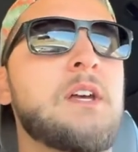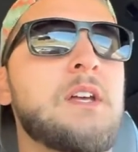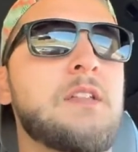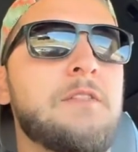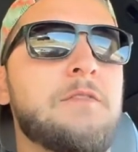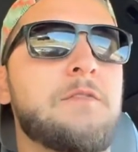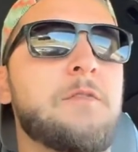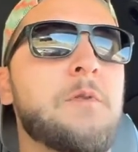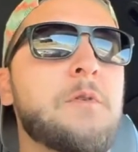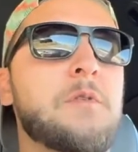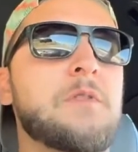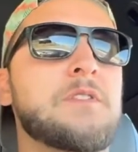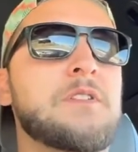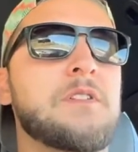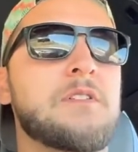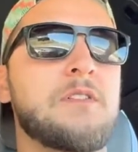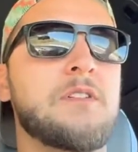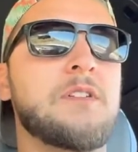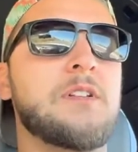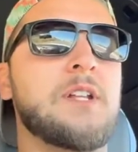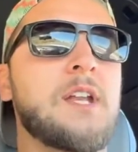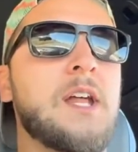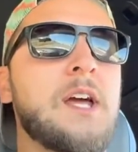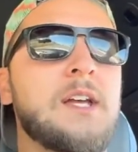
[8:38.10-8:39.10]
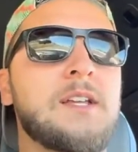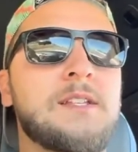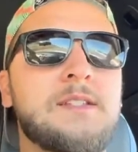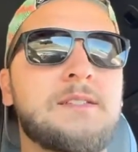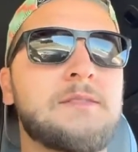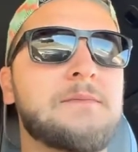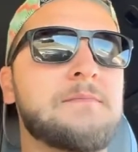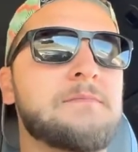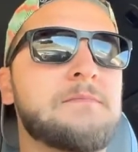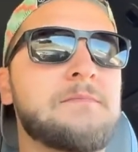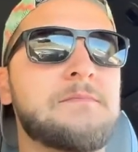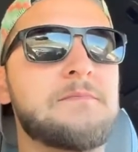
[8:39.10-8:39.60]
Fords are really nice.
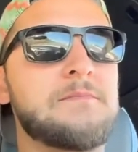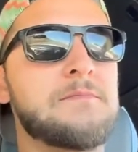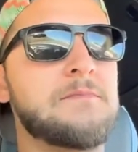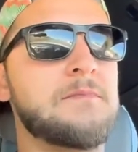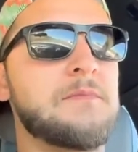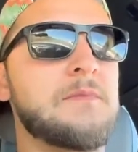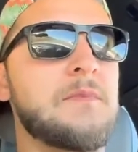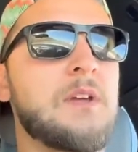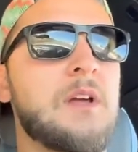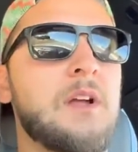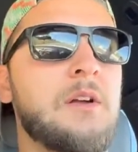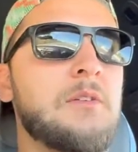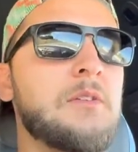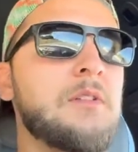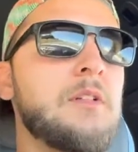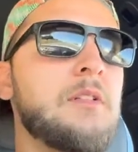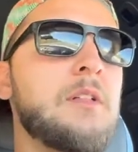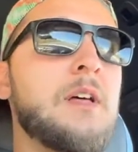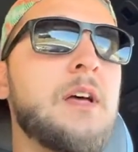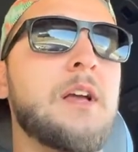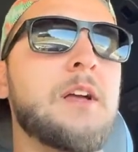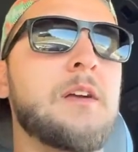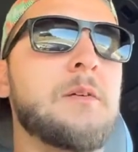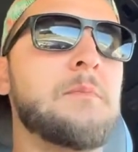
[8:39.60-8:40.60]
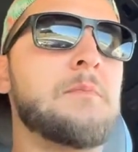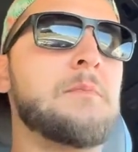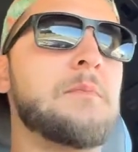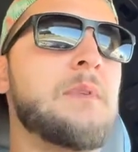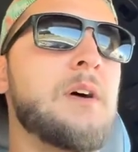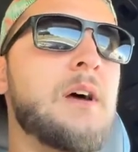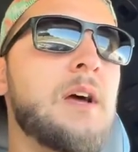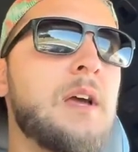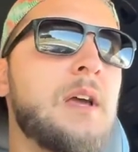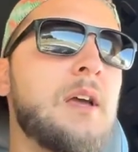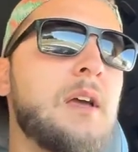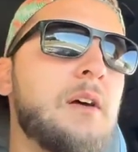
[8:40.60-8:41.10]
I really like them.
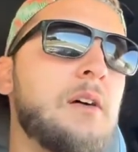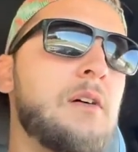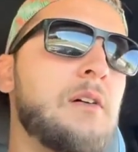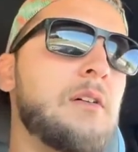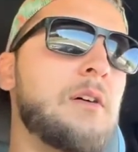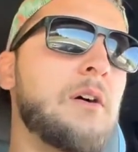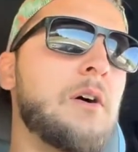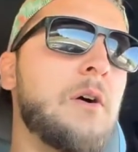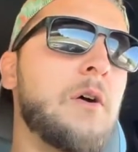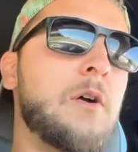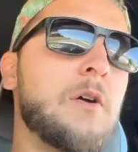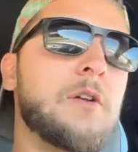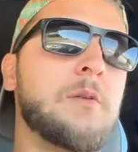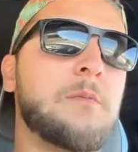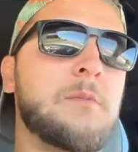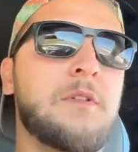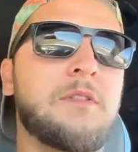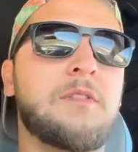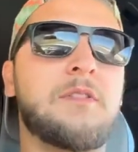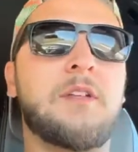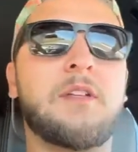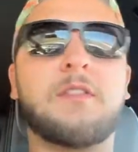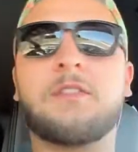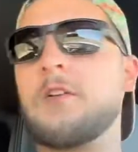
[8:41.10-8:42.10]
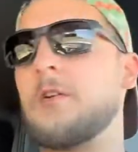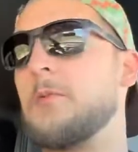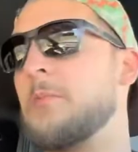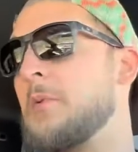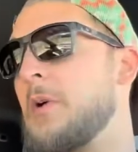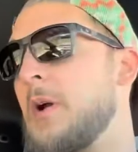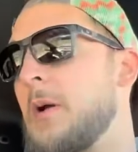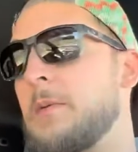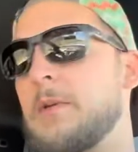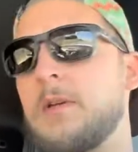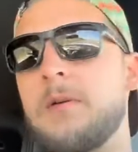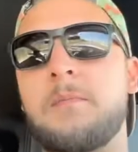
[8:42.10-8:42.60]
I arguably think they're
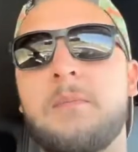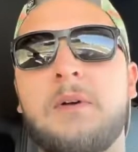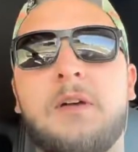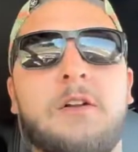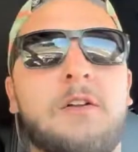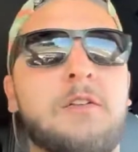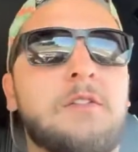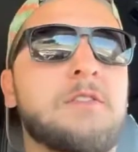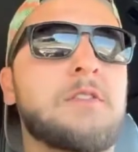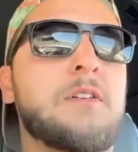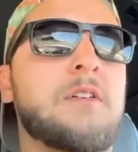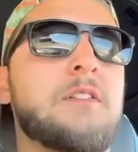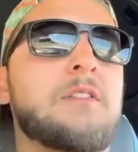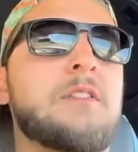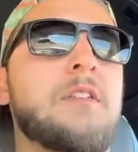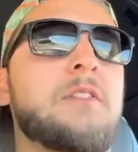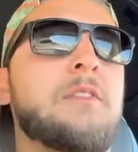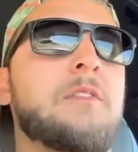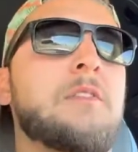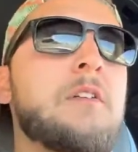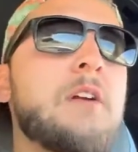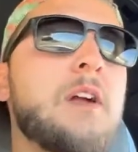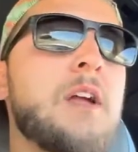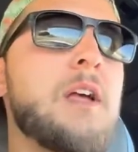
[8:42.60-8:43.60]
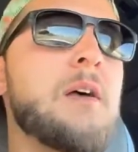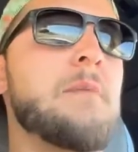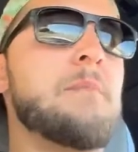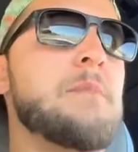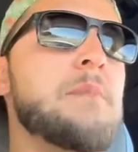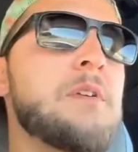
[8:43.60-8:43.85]
probably a better truck than the Ram,